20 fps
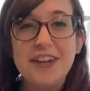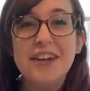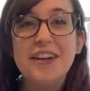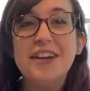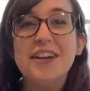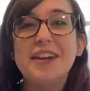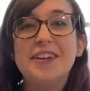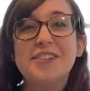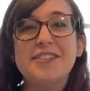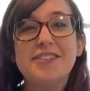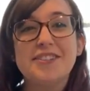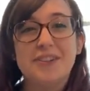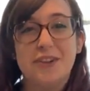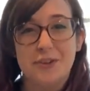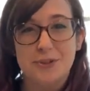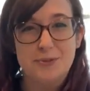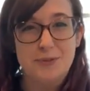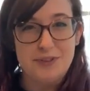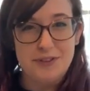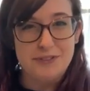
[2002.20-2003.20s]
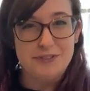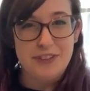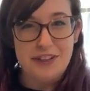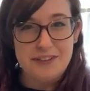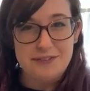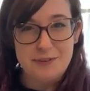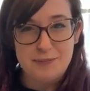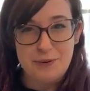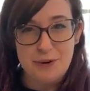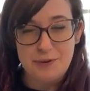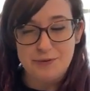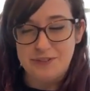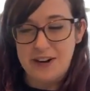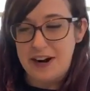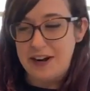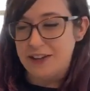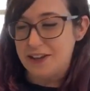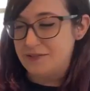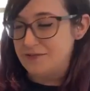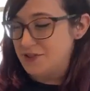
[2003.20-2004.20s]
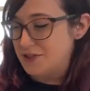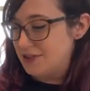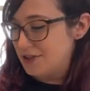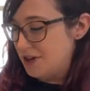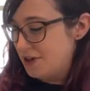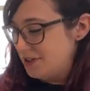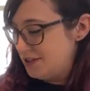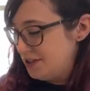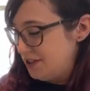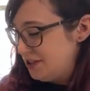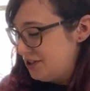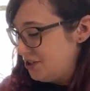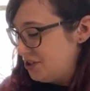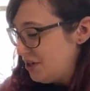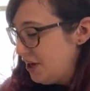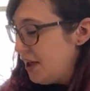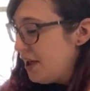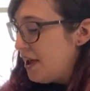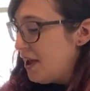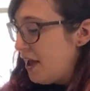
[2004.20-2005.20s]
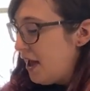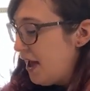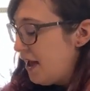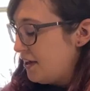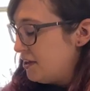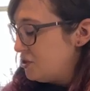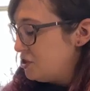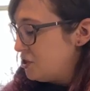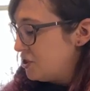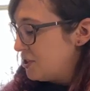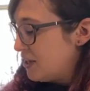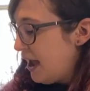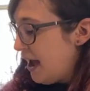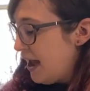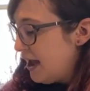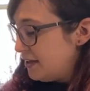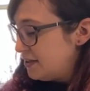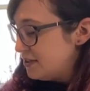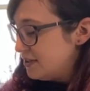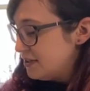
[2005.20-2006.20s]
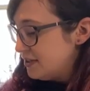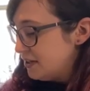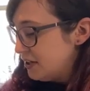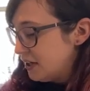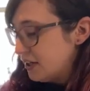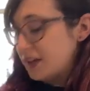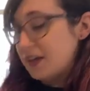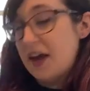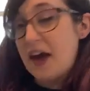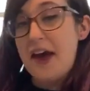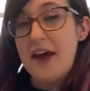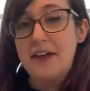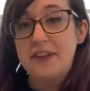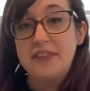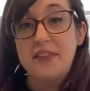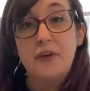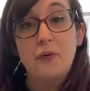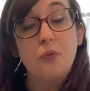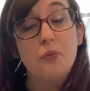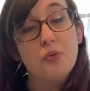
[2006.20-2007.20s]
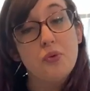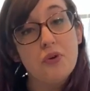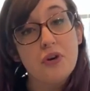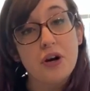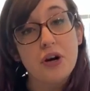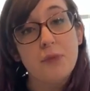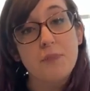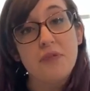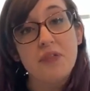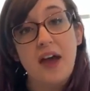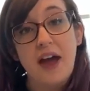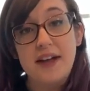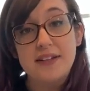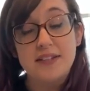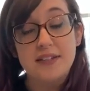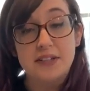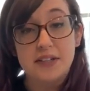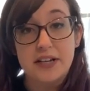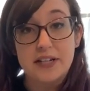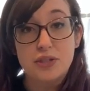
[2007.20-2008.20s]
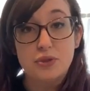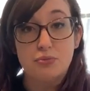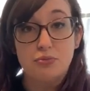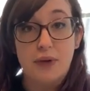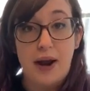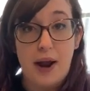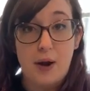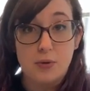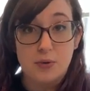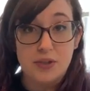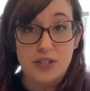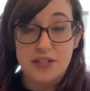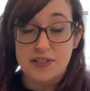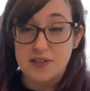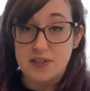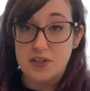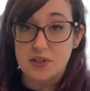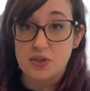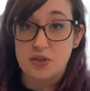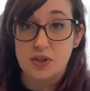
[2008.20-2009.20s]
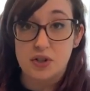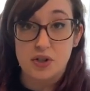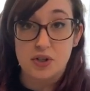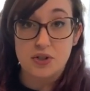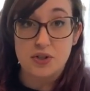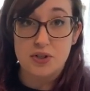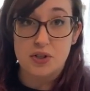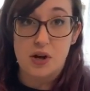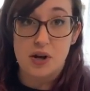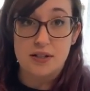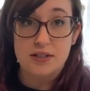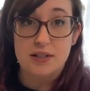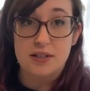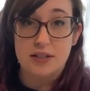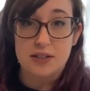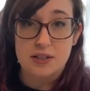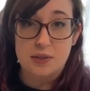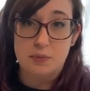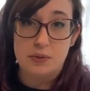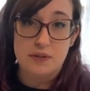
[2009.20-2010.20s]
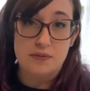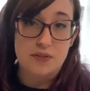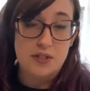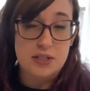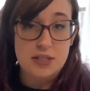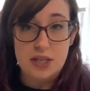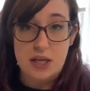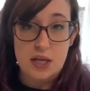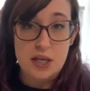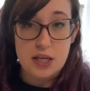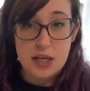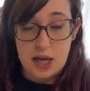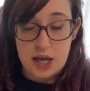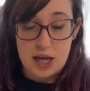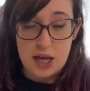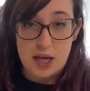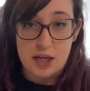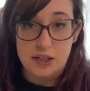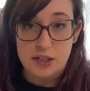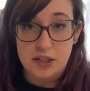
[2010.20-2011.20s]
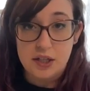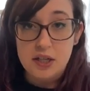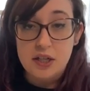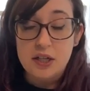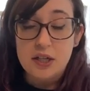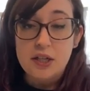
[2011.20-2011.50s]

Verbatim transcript: it just goes with the flavor profile of the sausage and it just adds, again, the warmth adds a nice roundness to your sauce. It gets rid of the tinny can